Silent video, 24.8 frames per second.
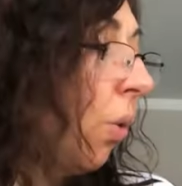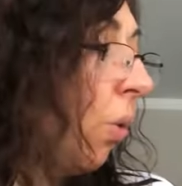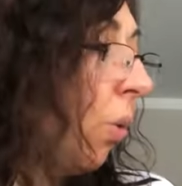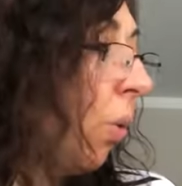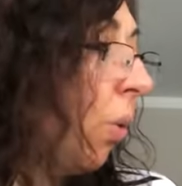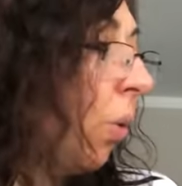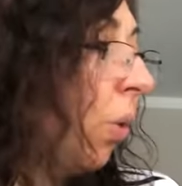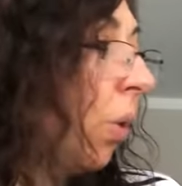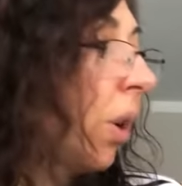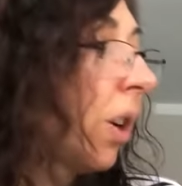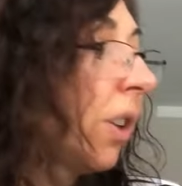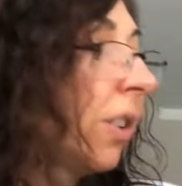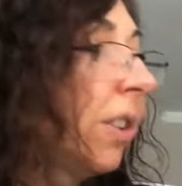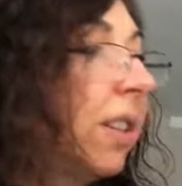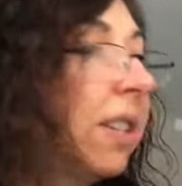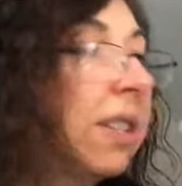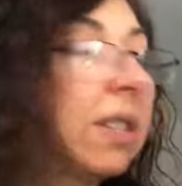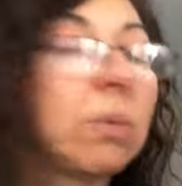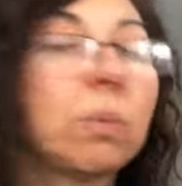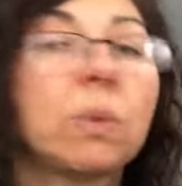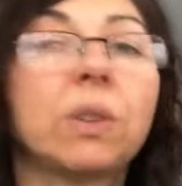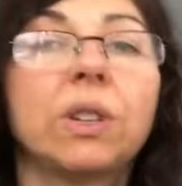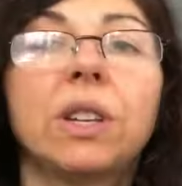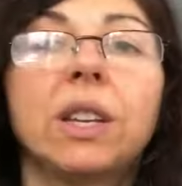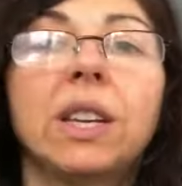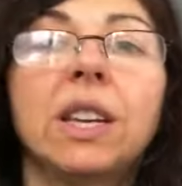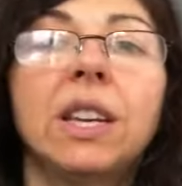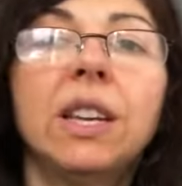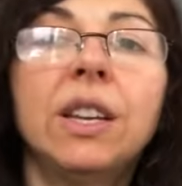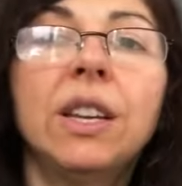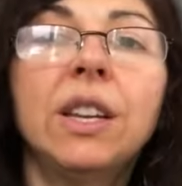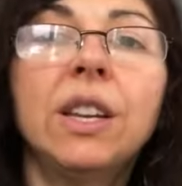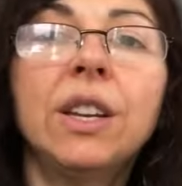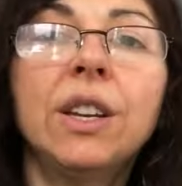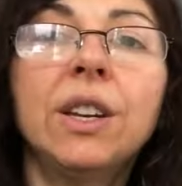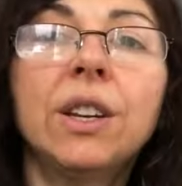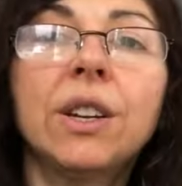Or this one
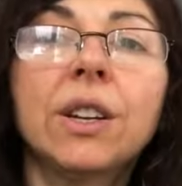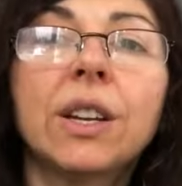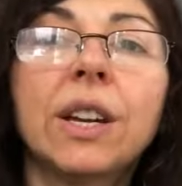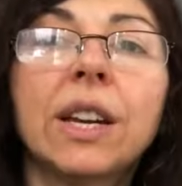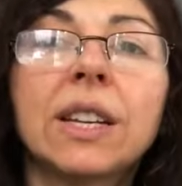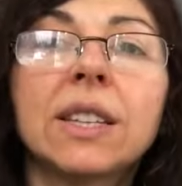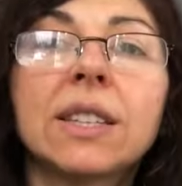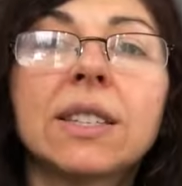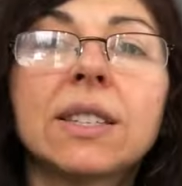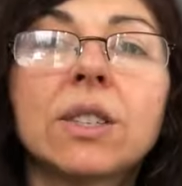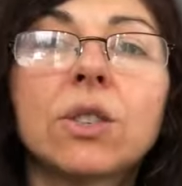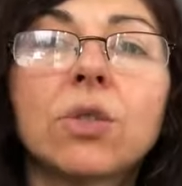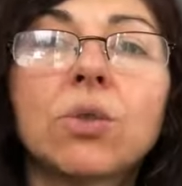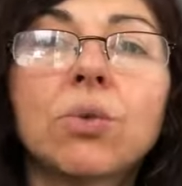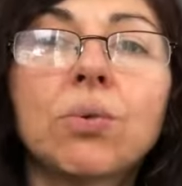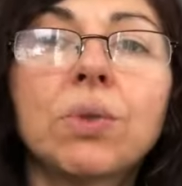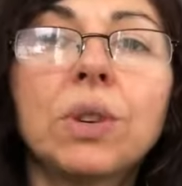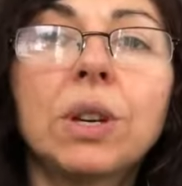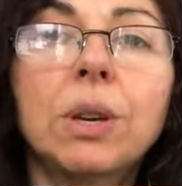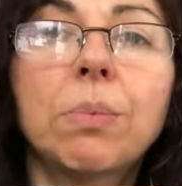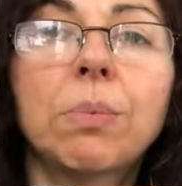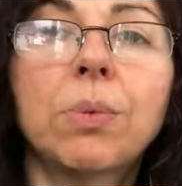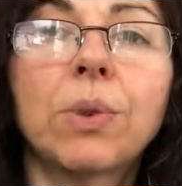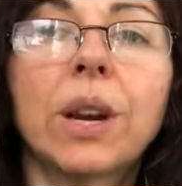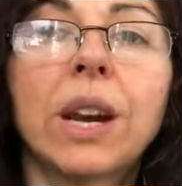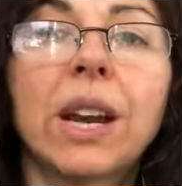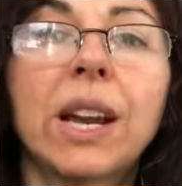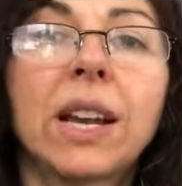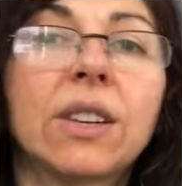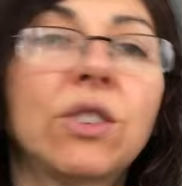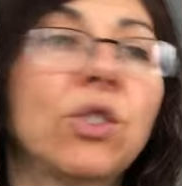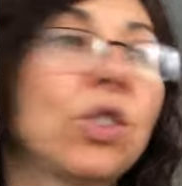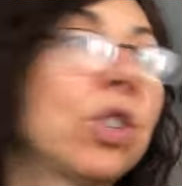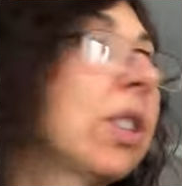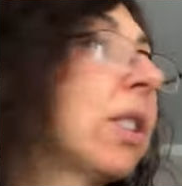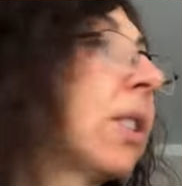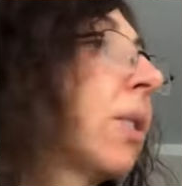here has three
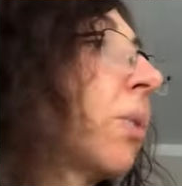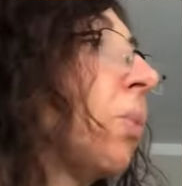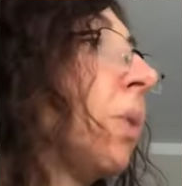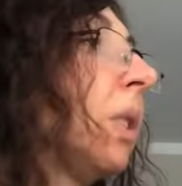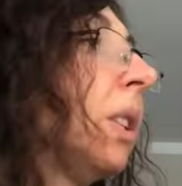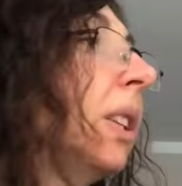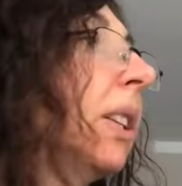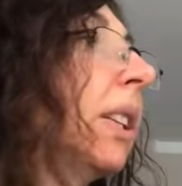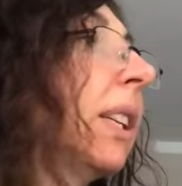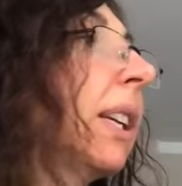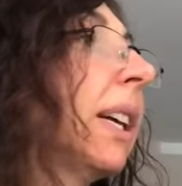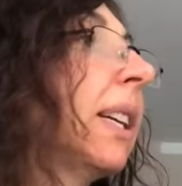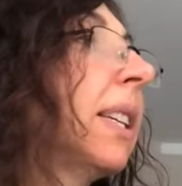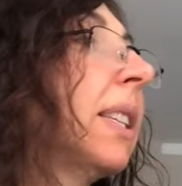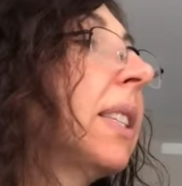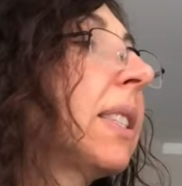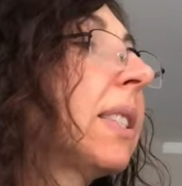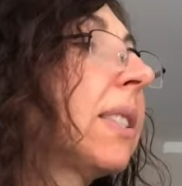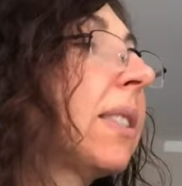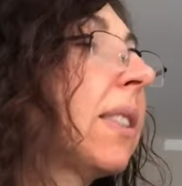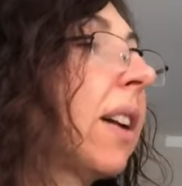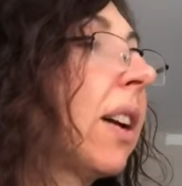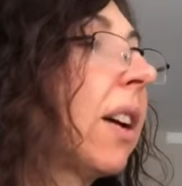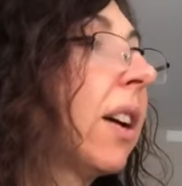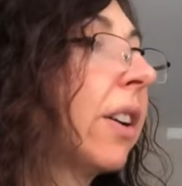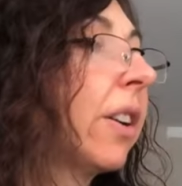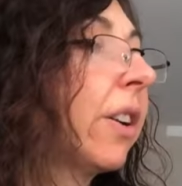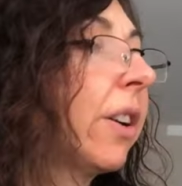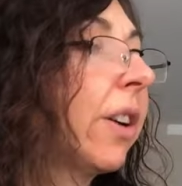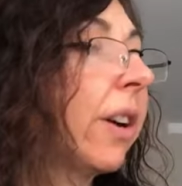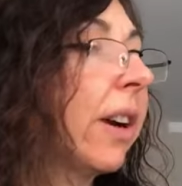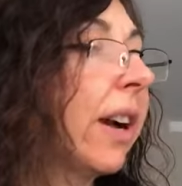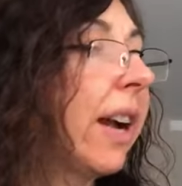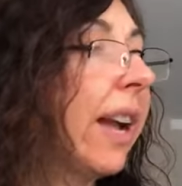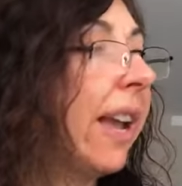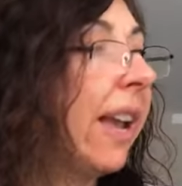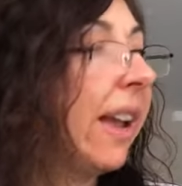branches, really nice
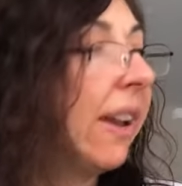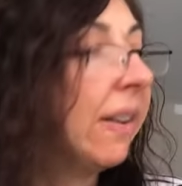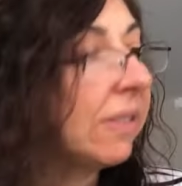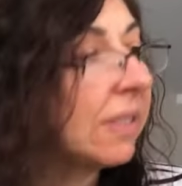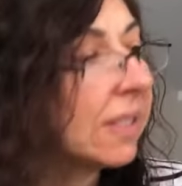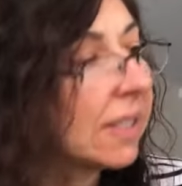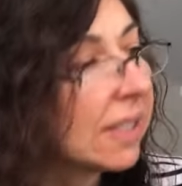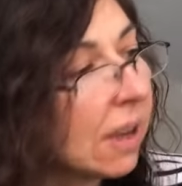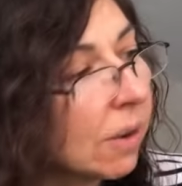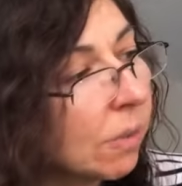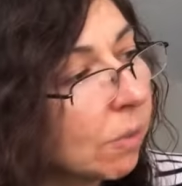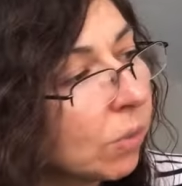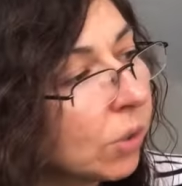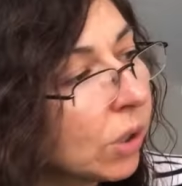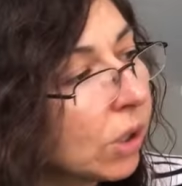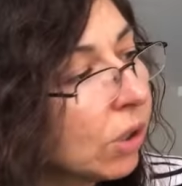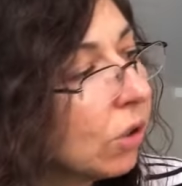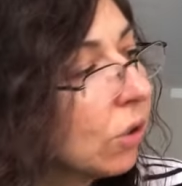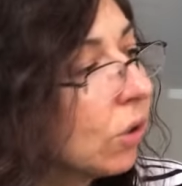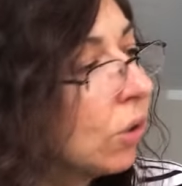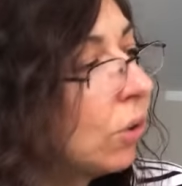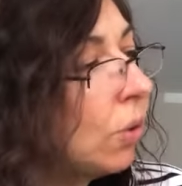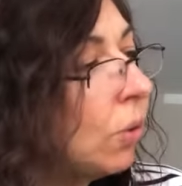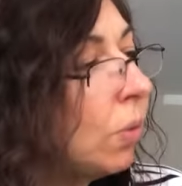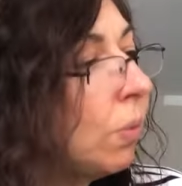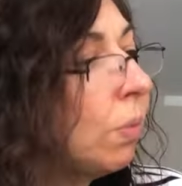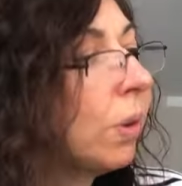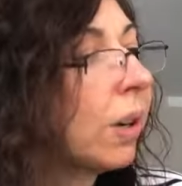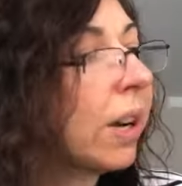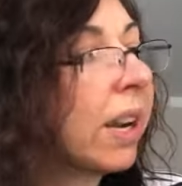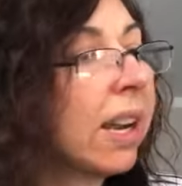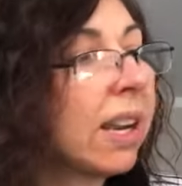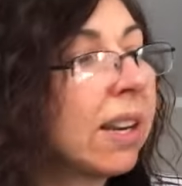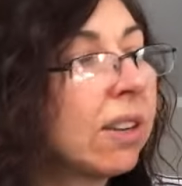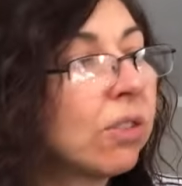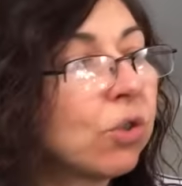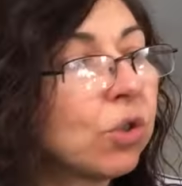starter. I have some with two
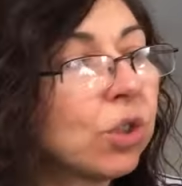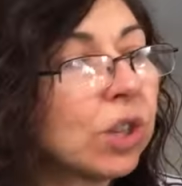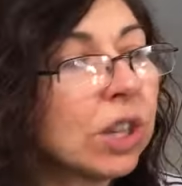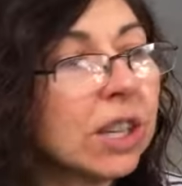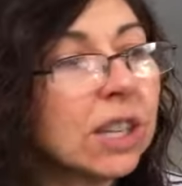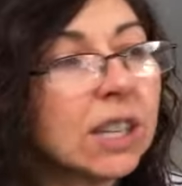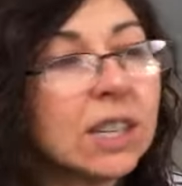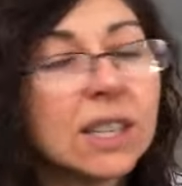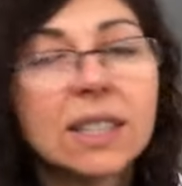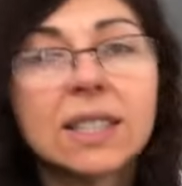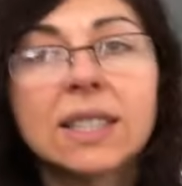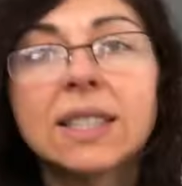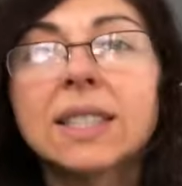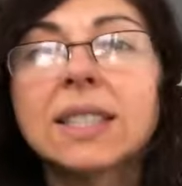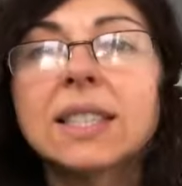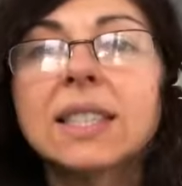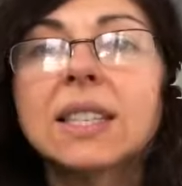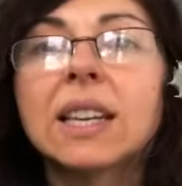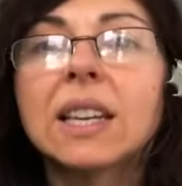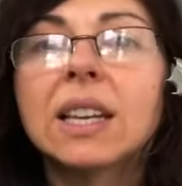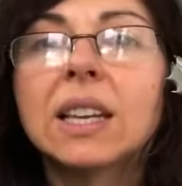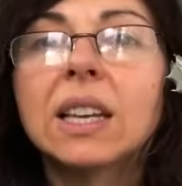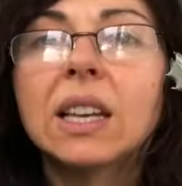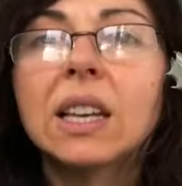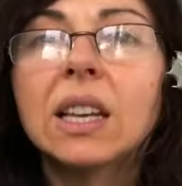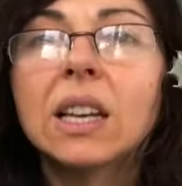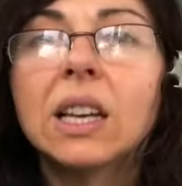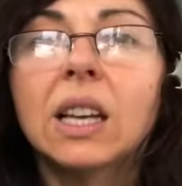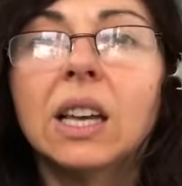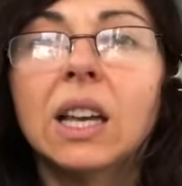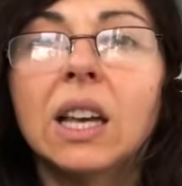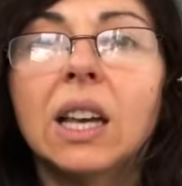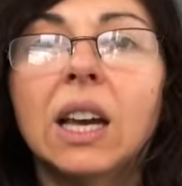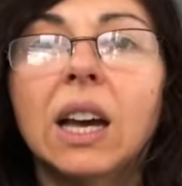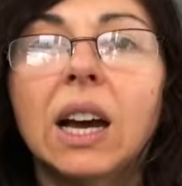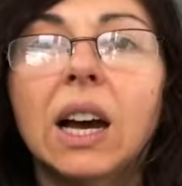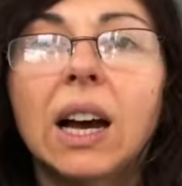branches
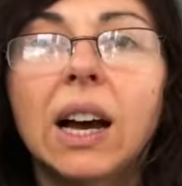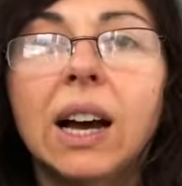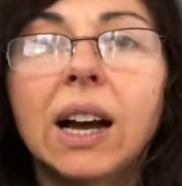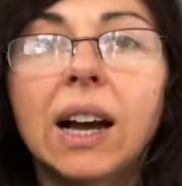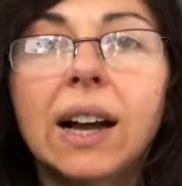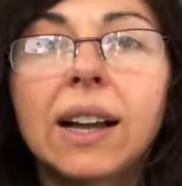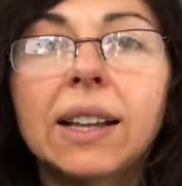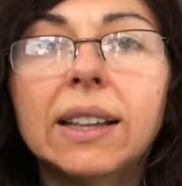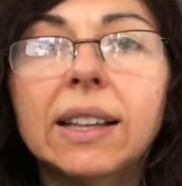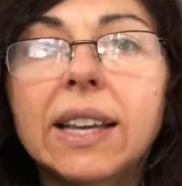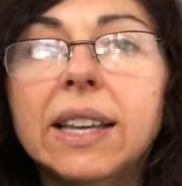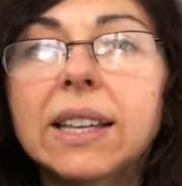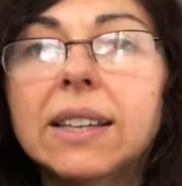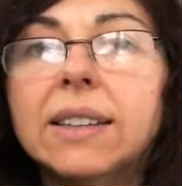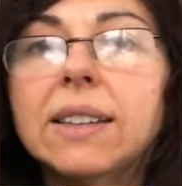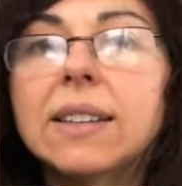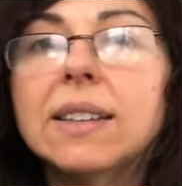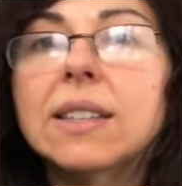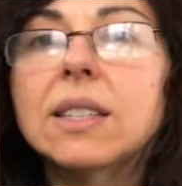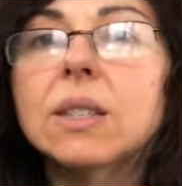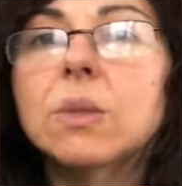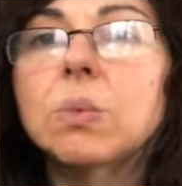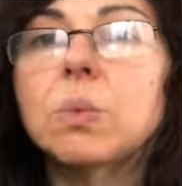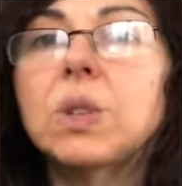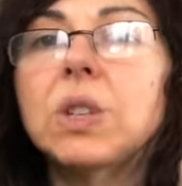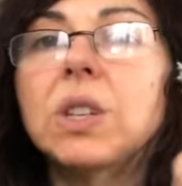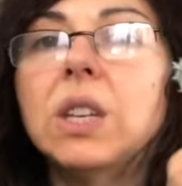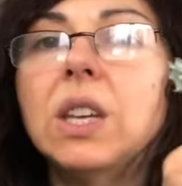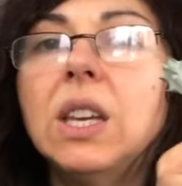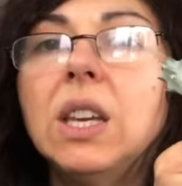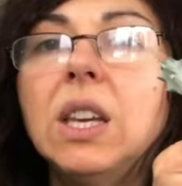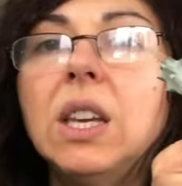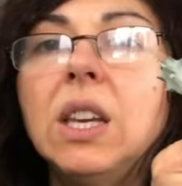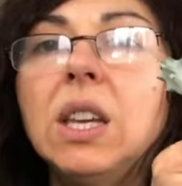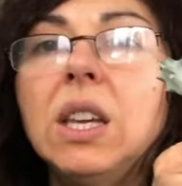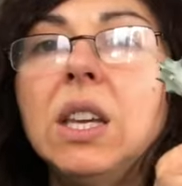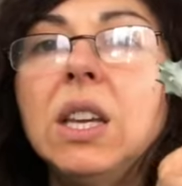uh, like this one
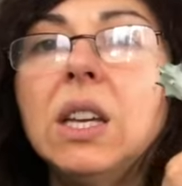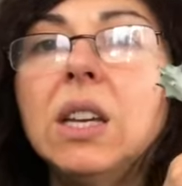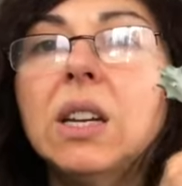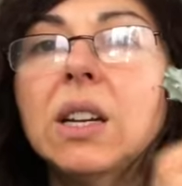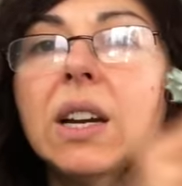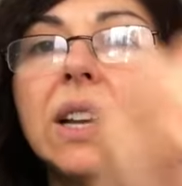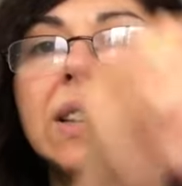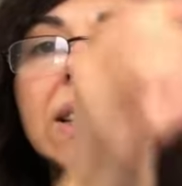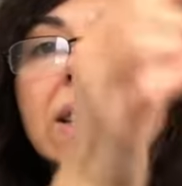here.